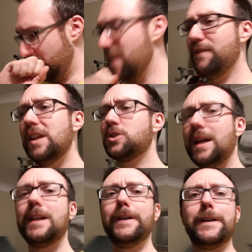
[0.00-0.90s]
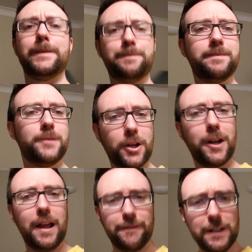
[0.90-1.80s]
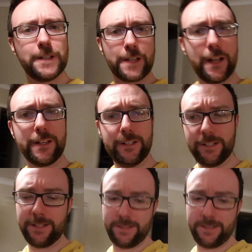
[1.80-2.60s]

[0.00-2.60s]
It feels kind of good. Not going to lie, it feels kind of good.